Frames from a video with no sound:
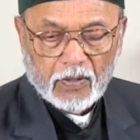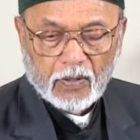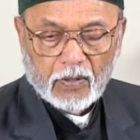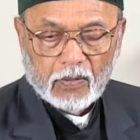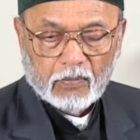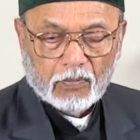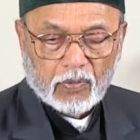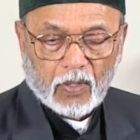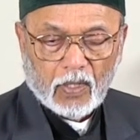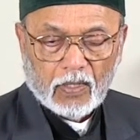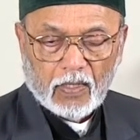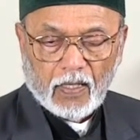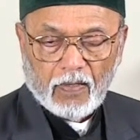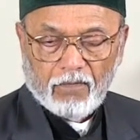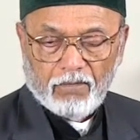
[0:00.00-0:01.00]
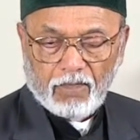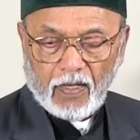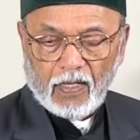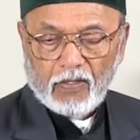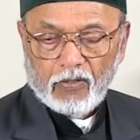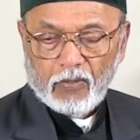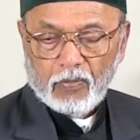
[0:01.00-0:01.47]
brought a
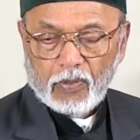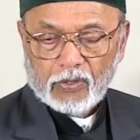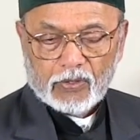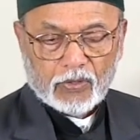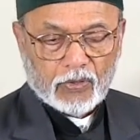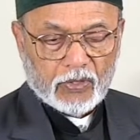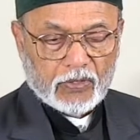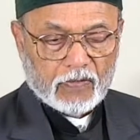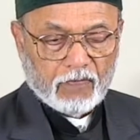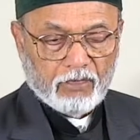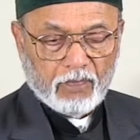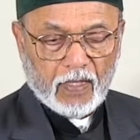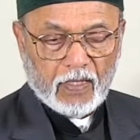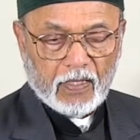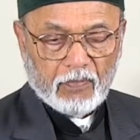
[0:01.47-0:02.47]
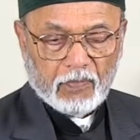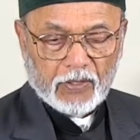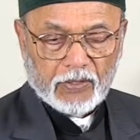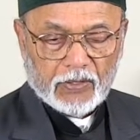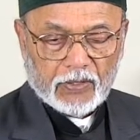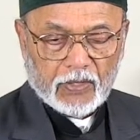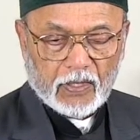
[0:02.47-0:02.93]
valuable source of men and
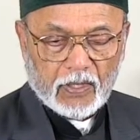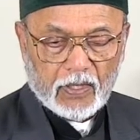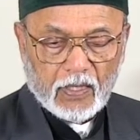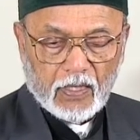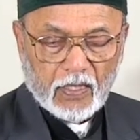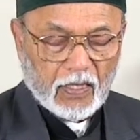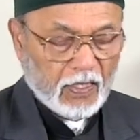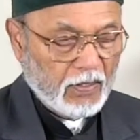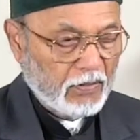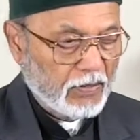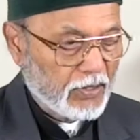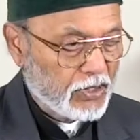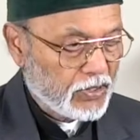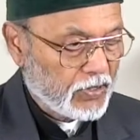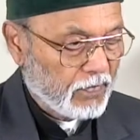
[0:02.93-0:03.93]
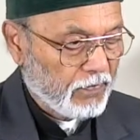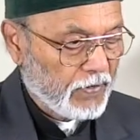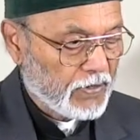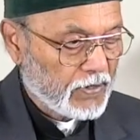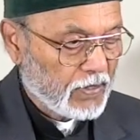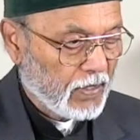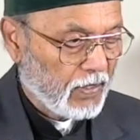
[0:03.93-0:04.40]
material into the
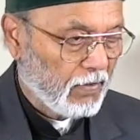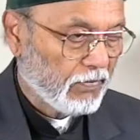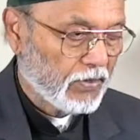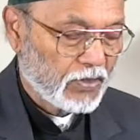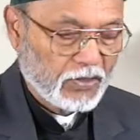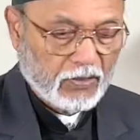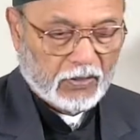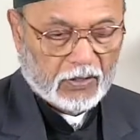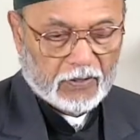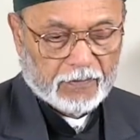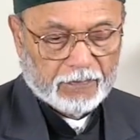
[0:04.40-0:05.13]
service of the Sultan.